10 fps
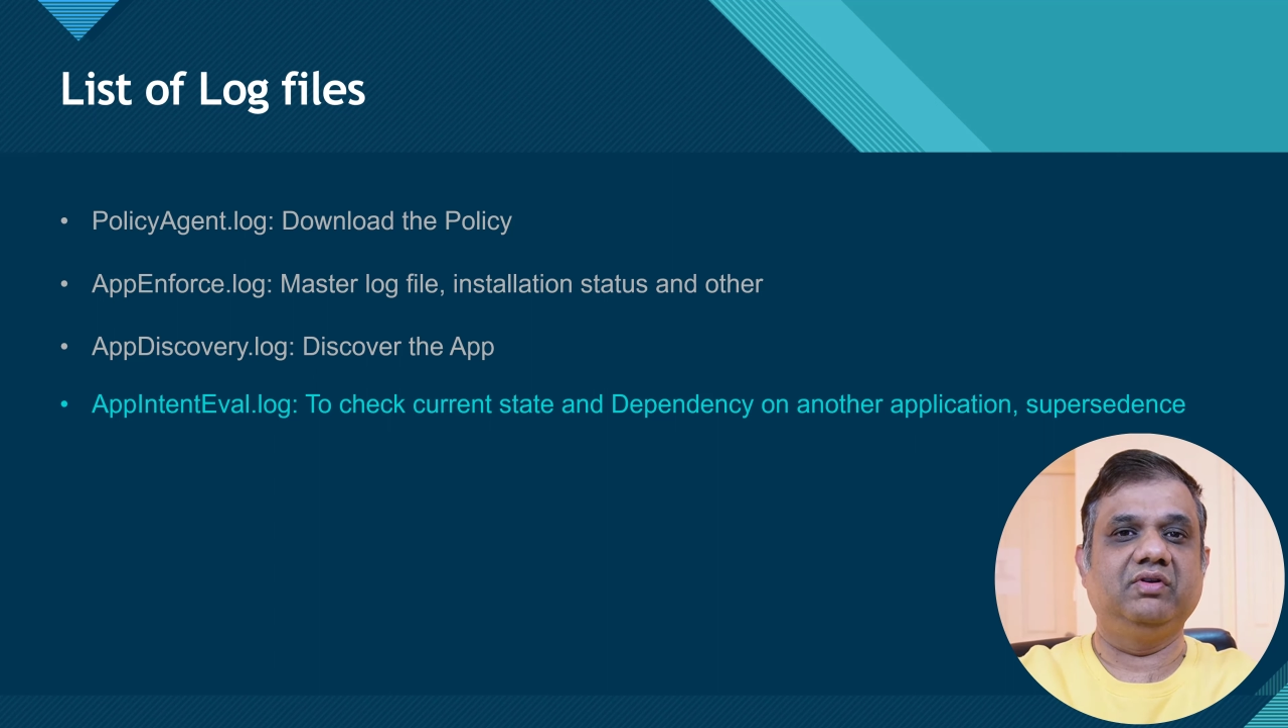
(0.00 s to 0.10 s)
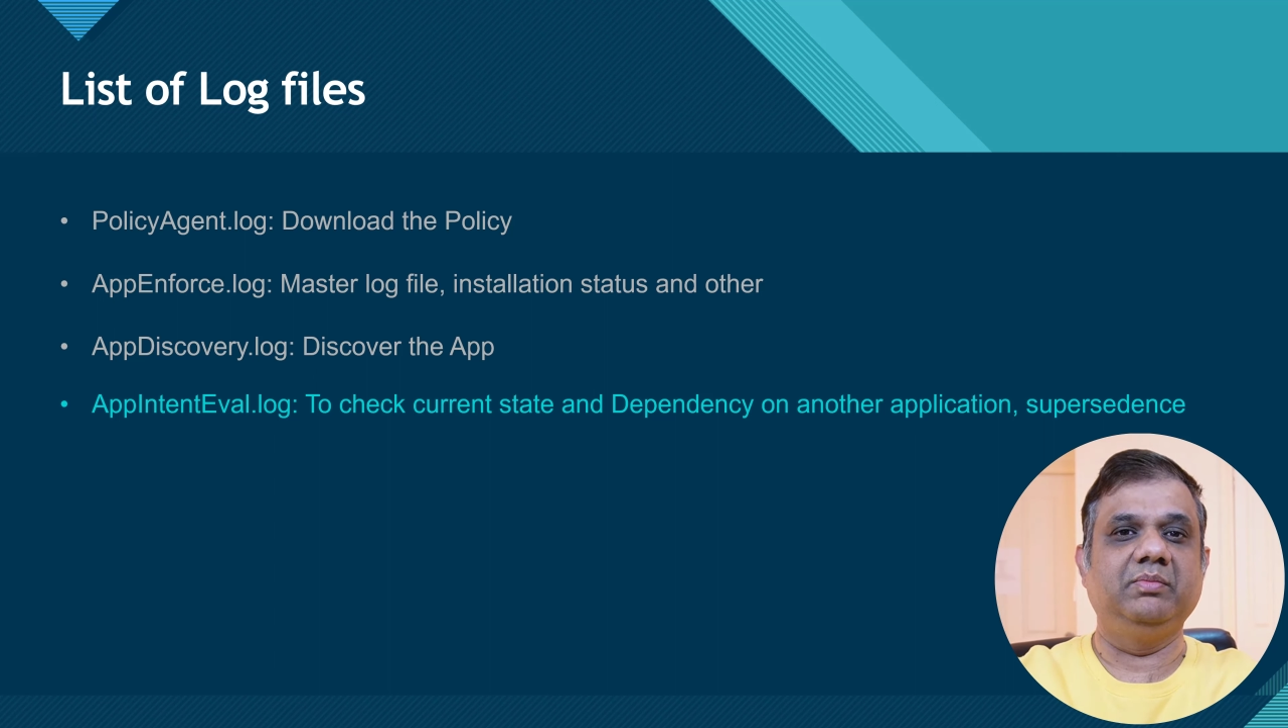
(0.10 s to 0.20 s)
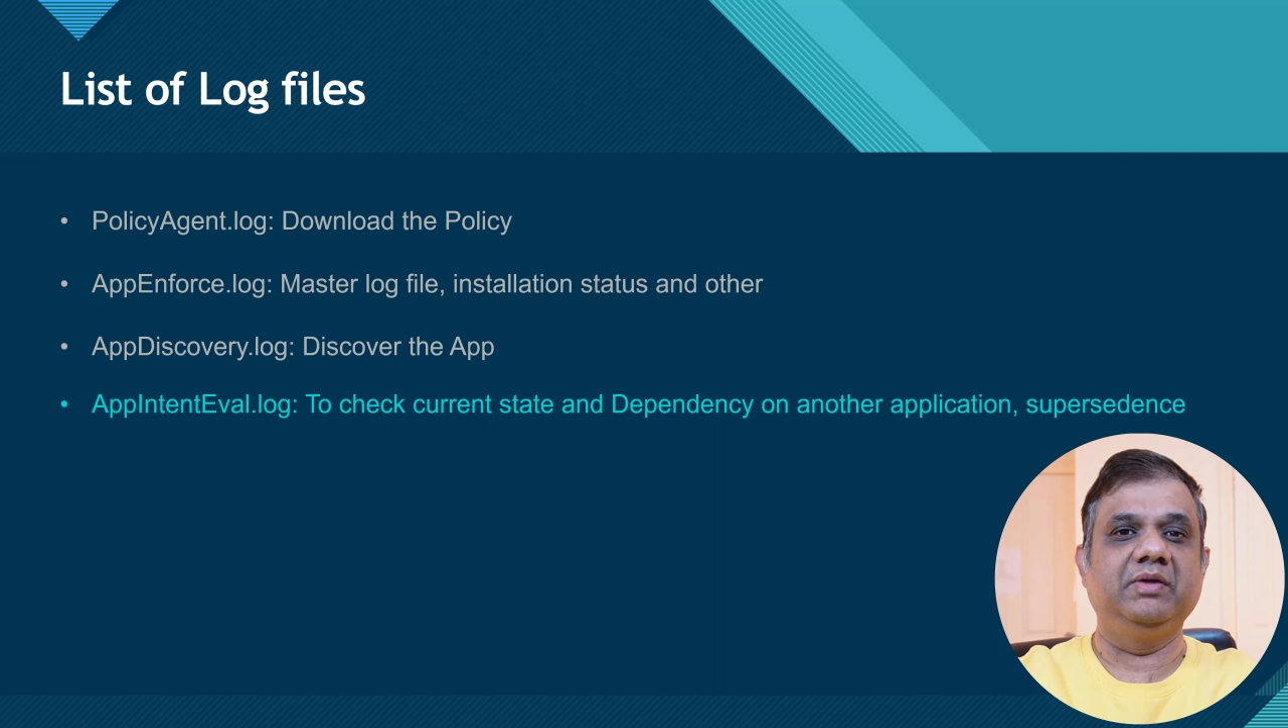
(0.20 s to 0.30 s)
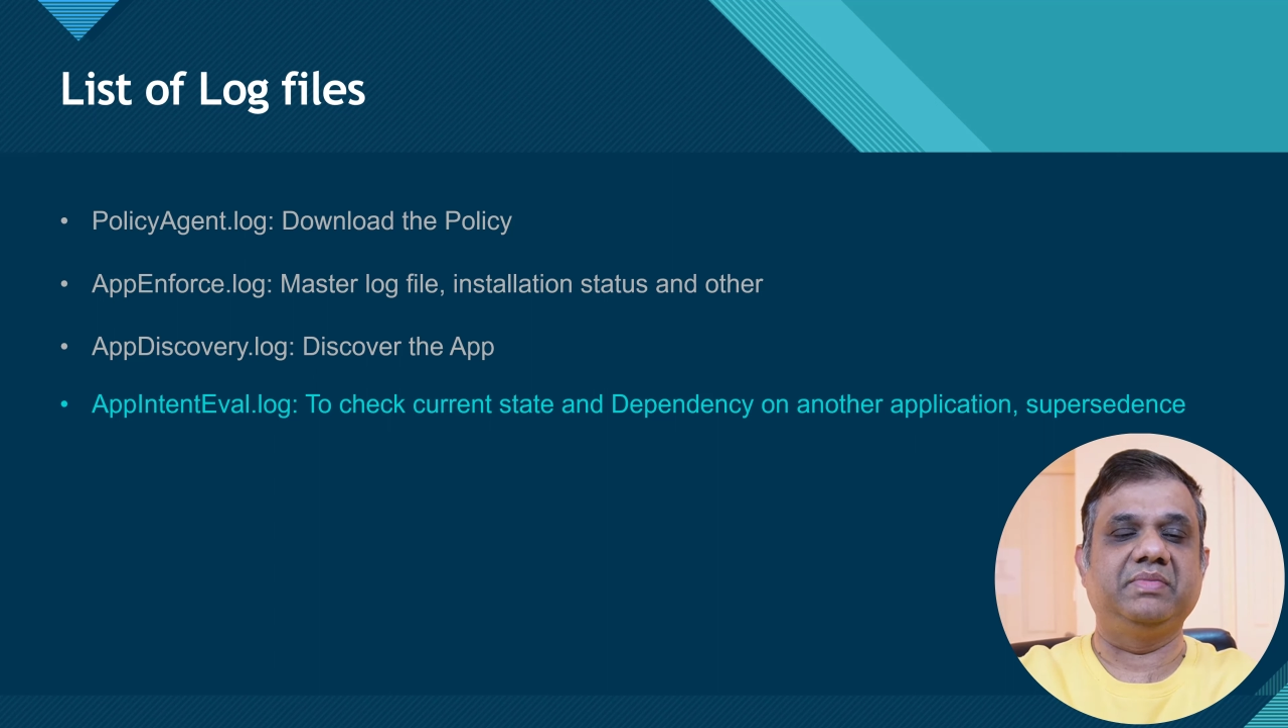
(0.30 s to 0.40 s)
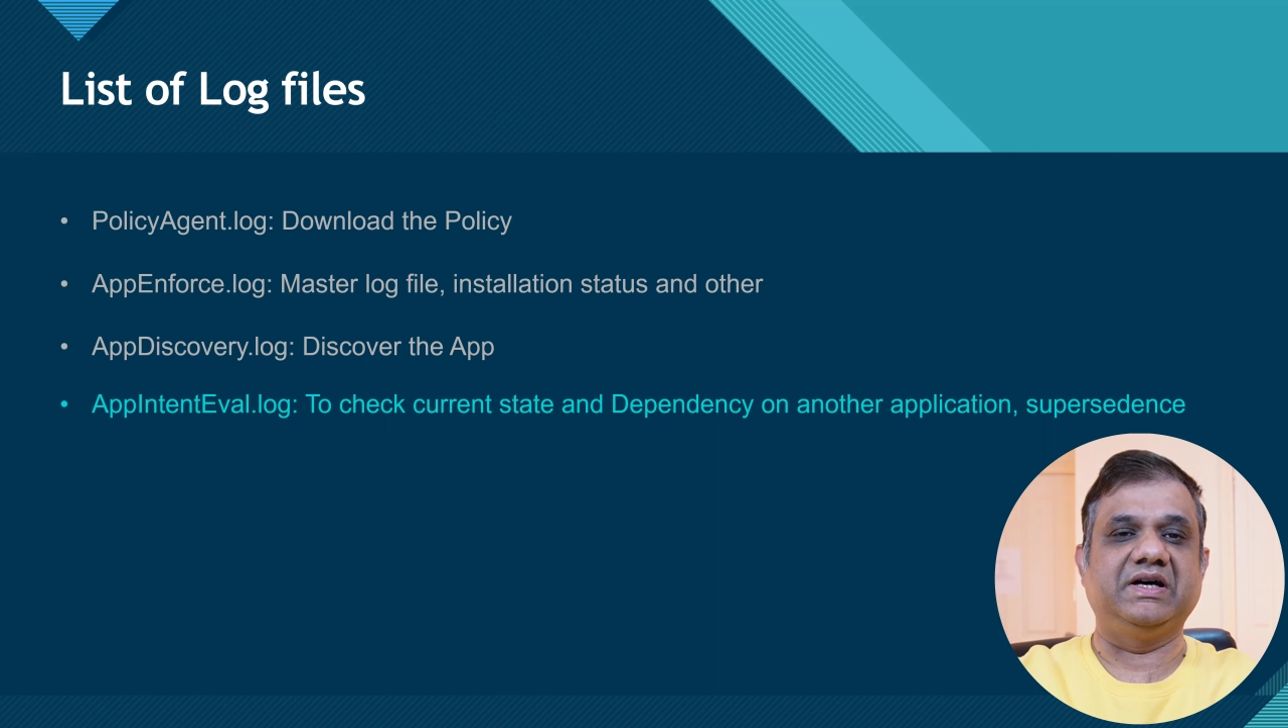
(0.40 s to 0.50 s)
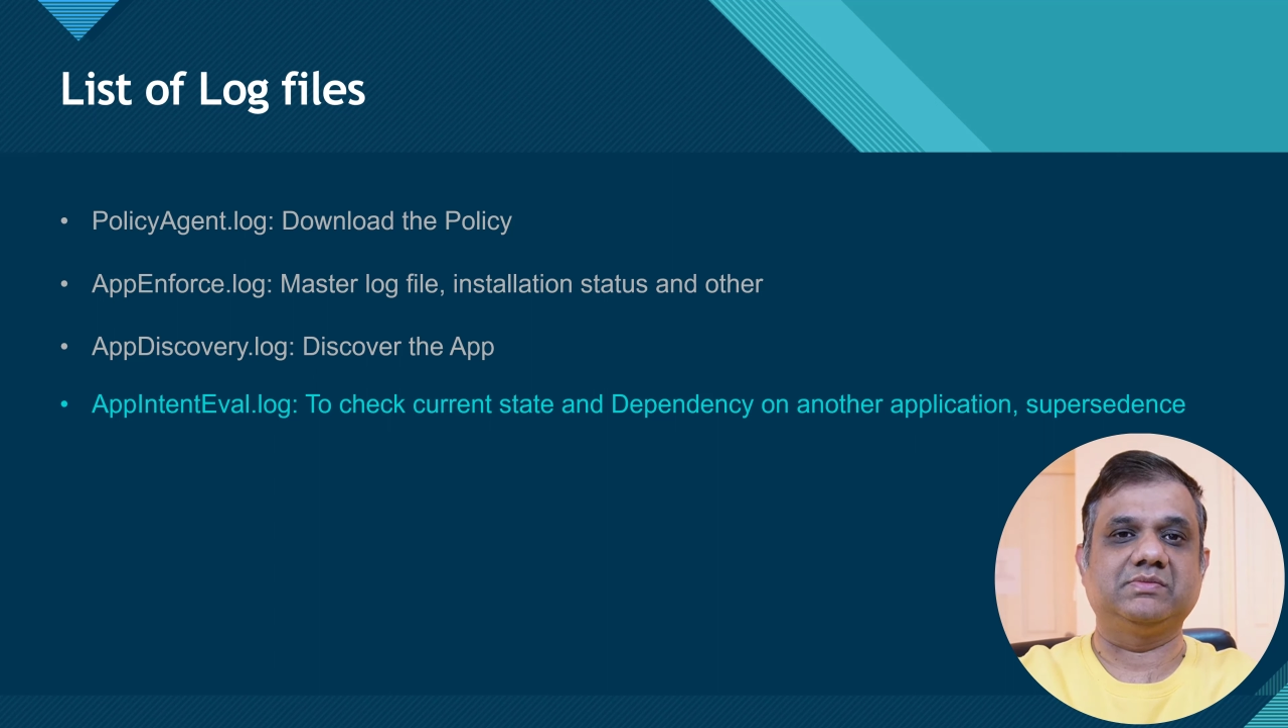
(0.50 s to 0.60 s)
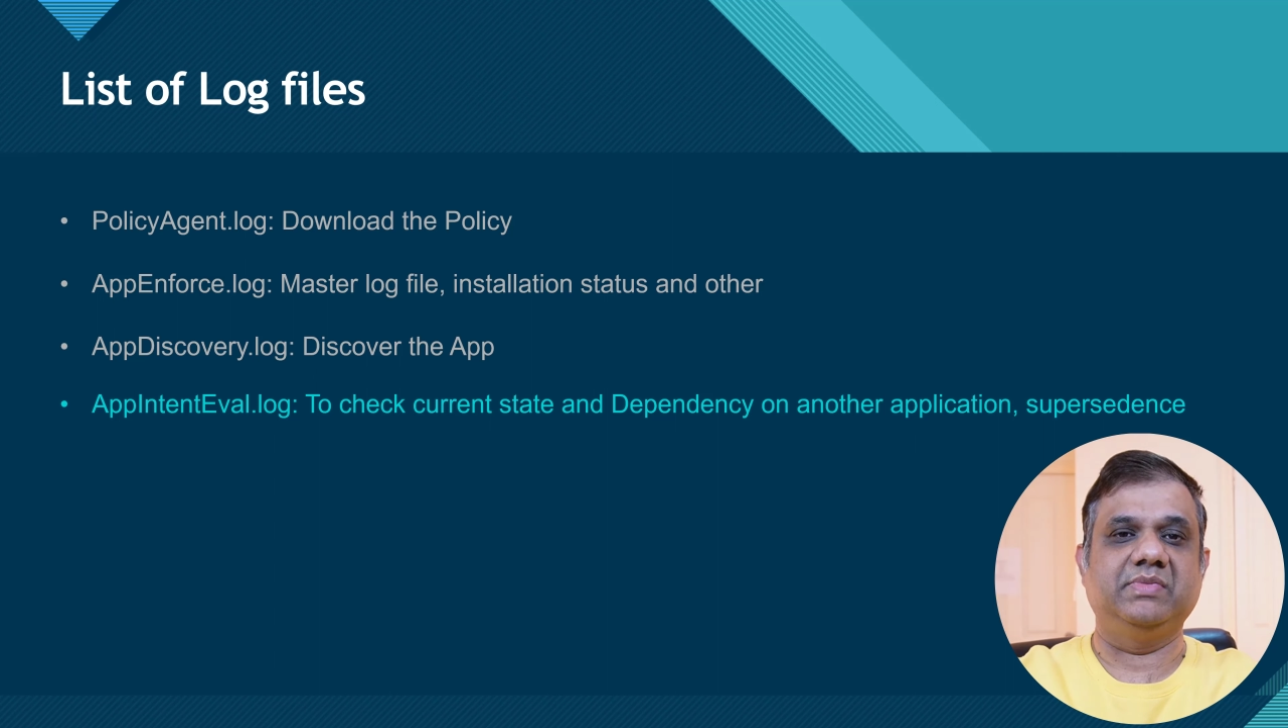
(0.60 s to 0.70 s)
be passed